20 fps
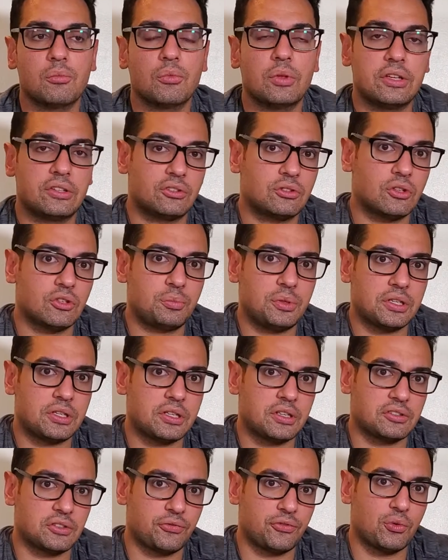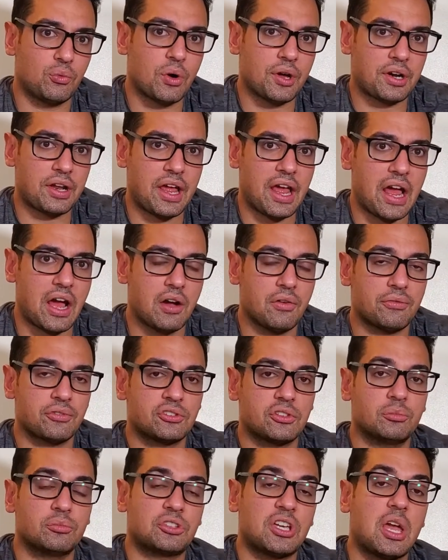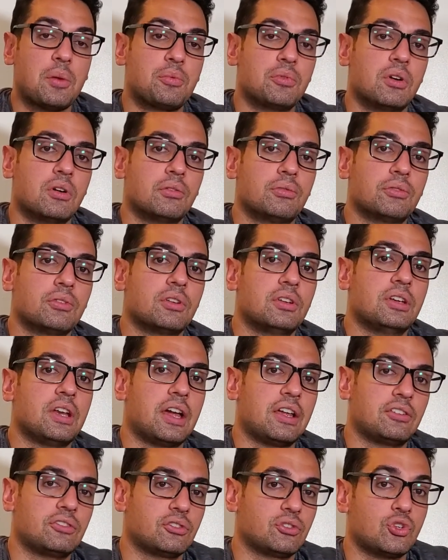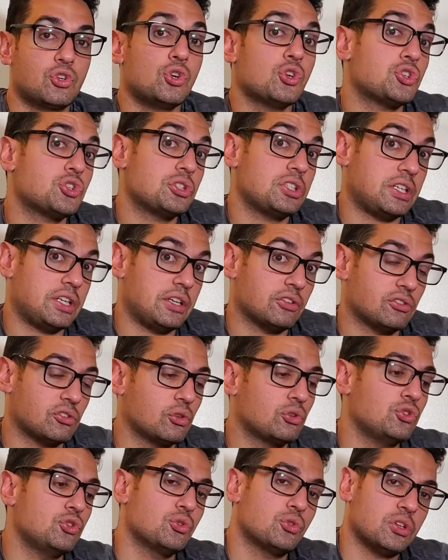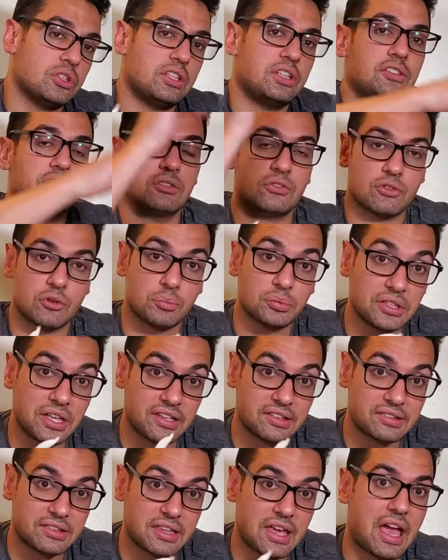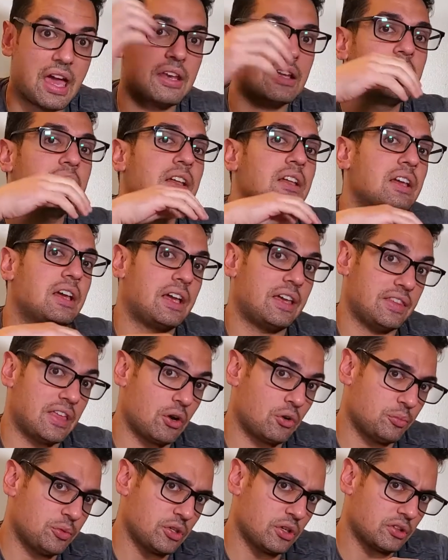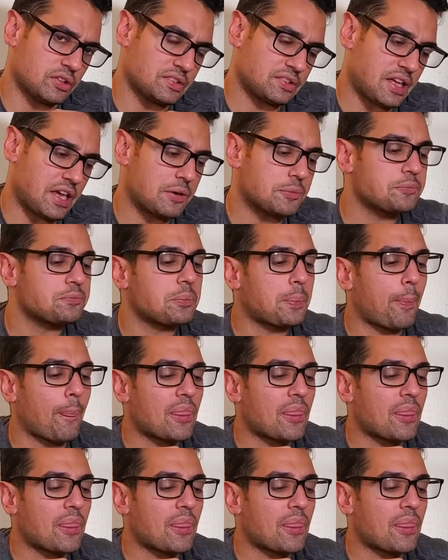It's good because if you want to have some type of nice cushiony insole, you could easily replace that and that would be all set.